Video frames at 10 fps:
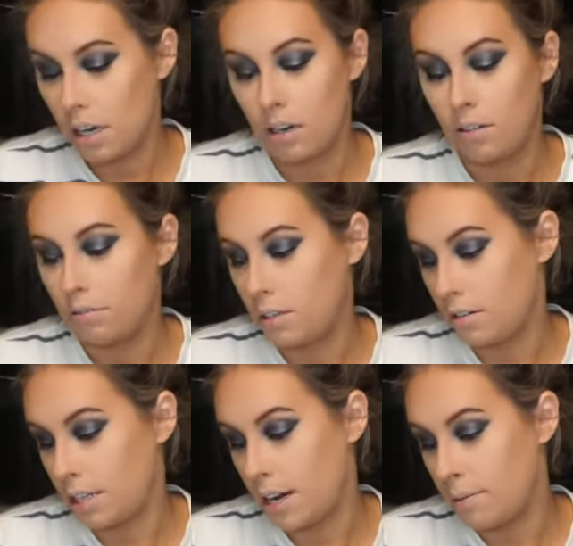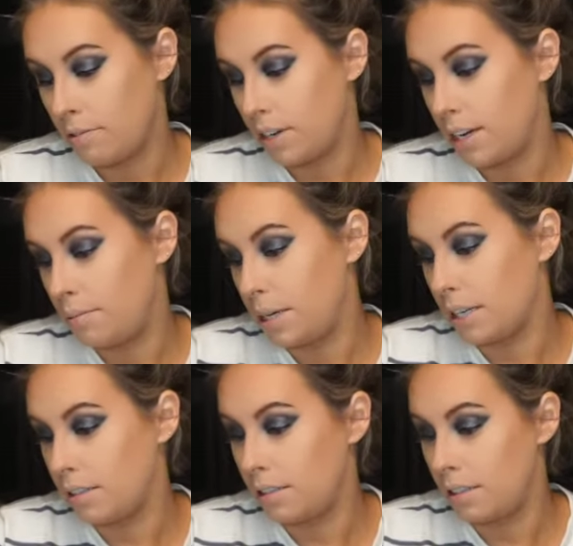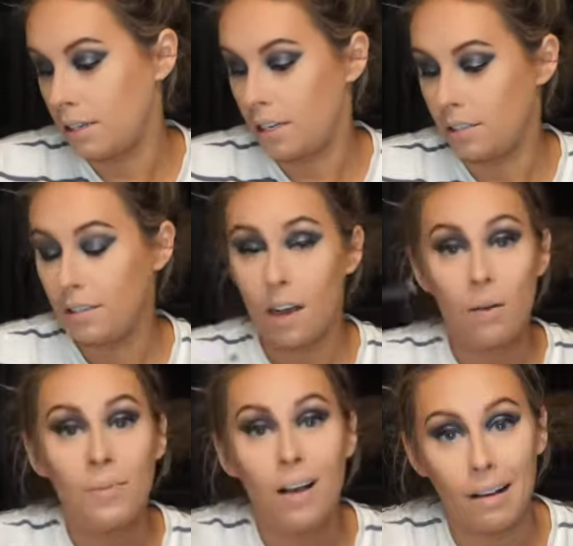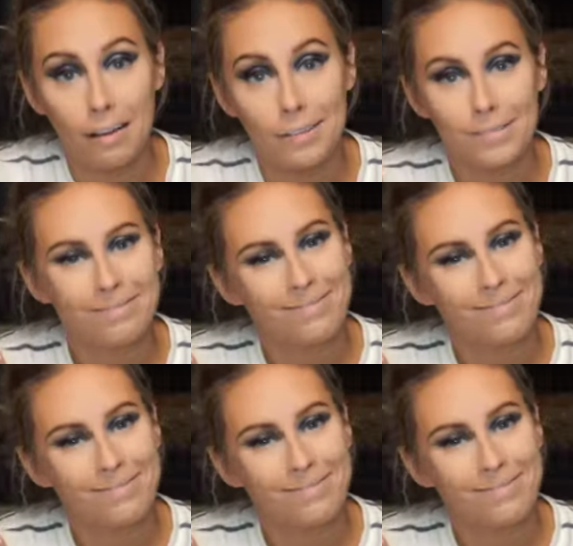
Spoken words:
I don't know the name of it because it has come off.